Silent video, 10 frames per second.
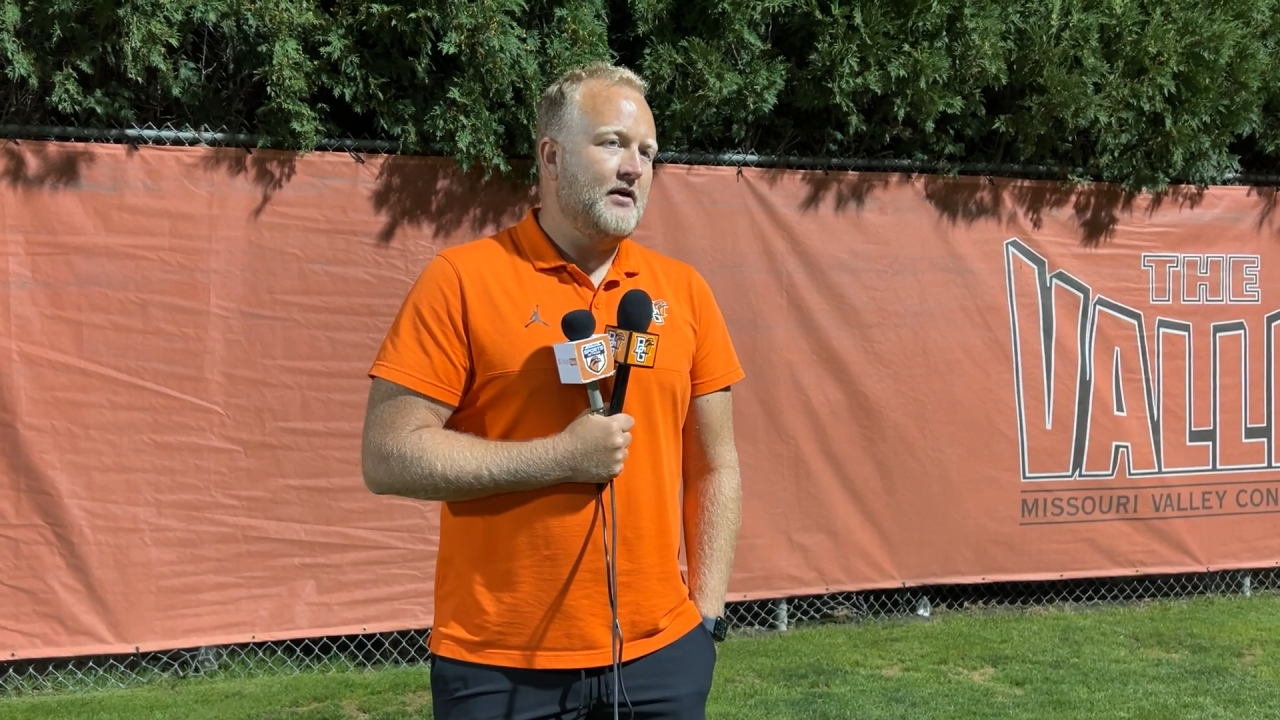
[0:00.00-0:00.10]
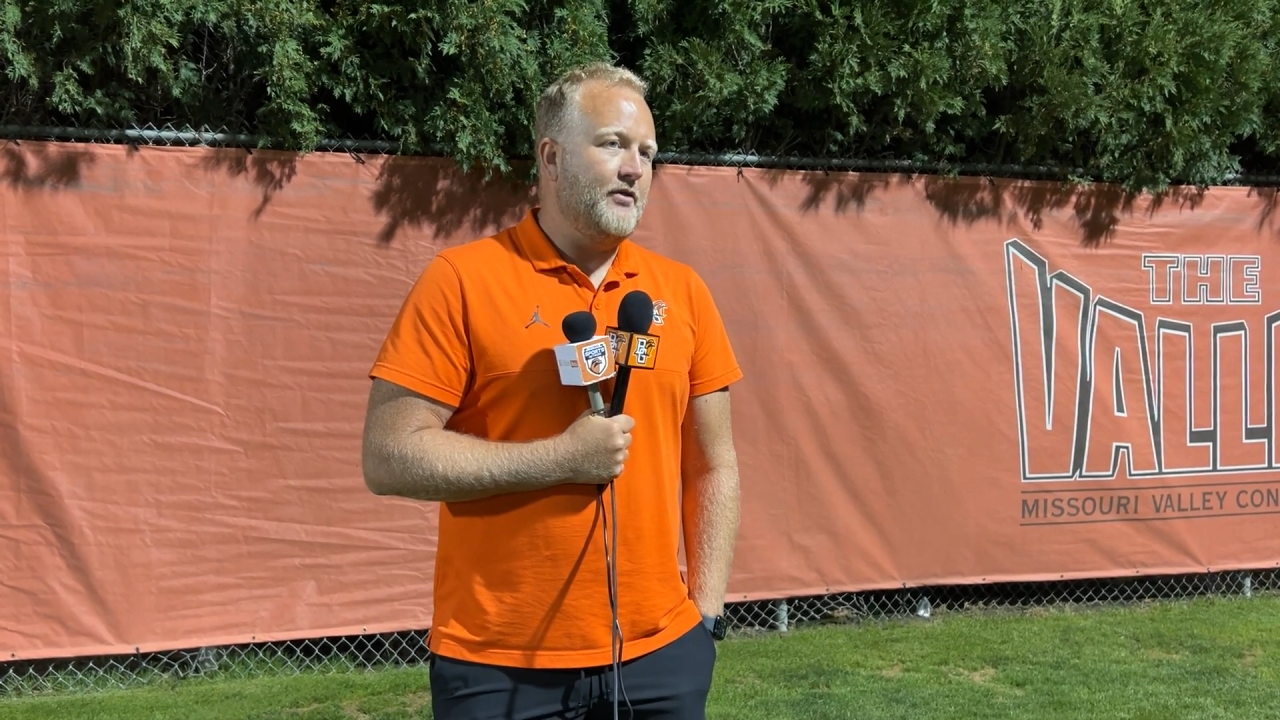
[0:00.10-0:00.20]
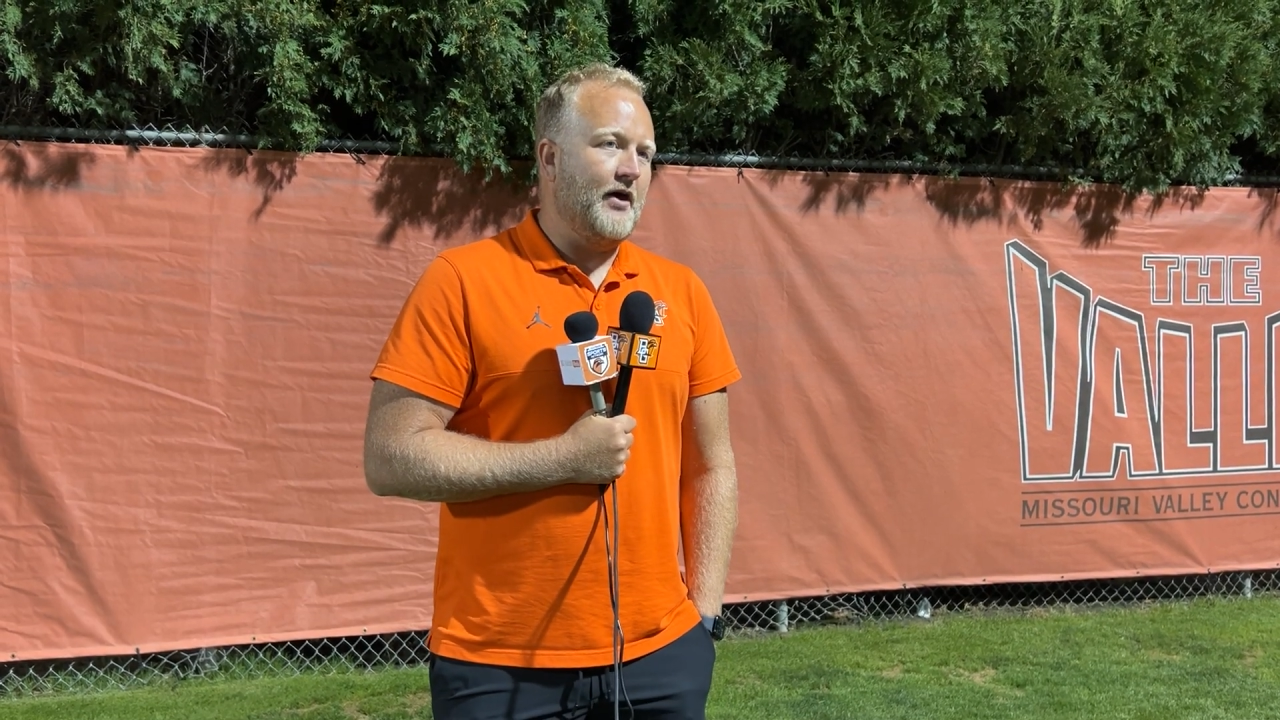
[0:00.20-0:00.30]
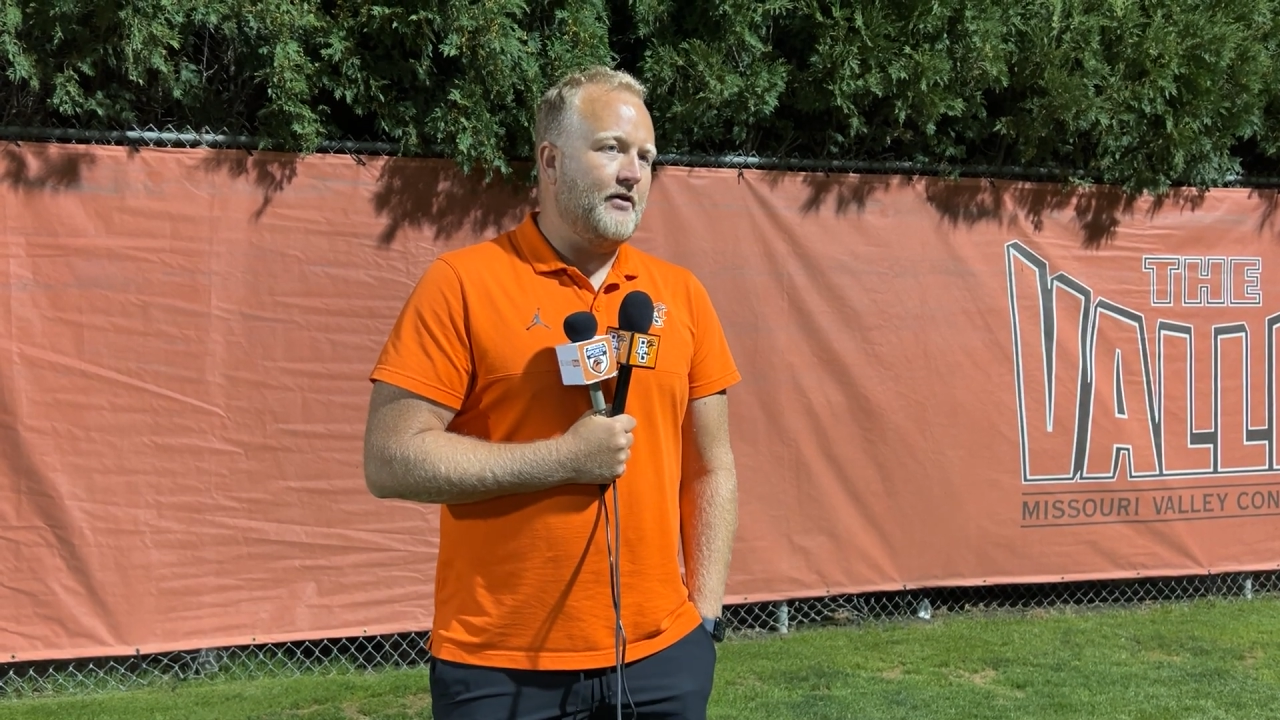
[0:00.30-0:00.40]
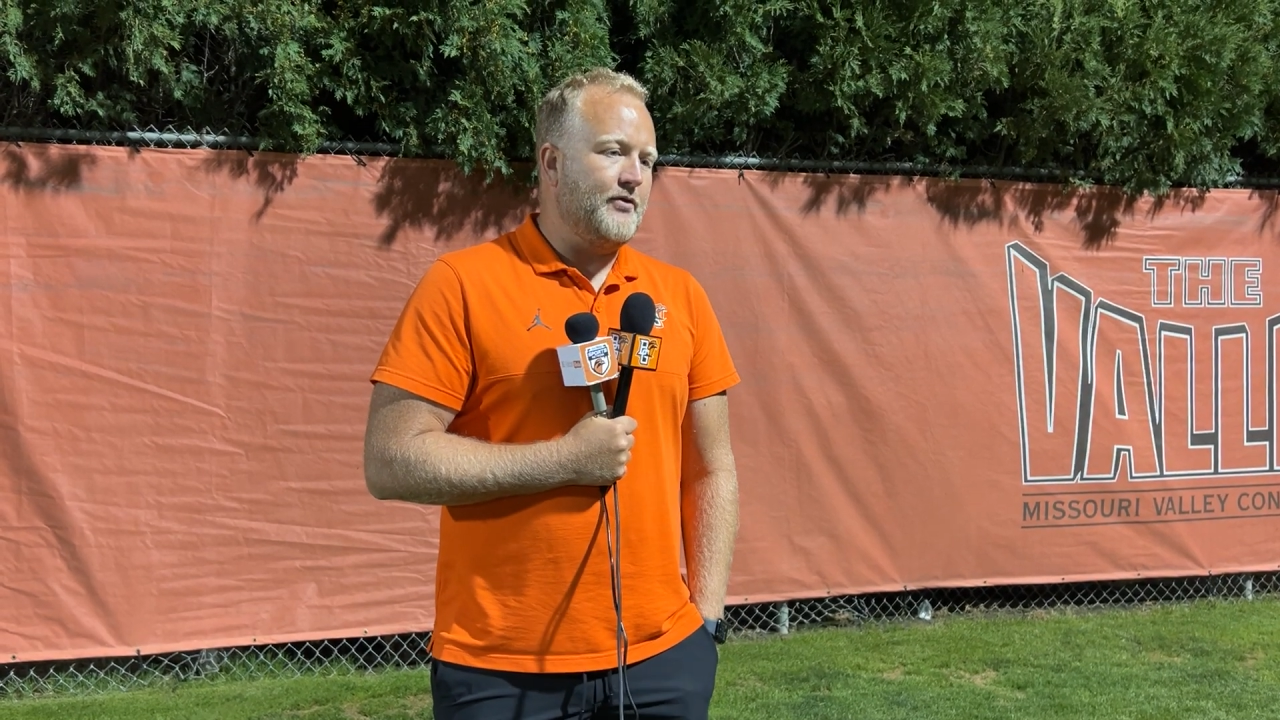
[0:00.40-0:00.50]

that,